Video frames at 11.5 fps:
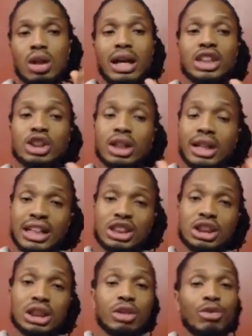
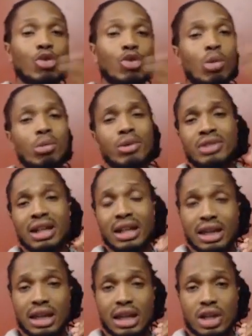Education in the form of
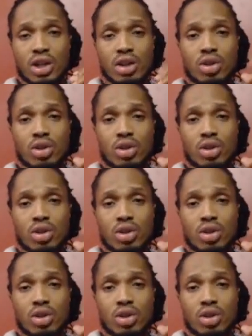dedication.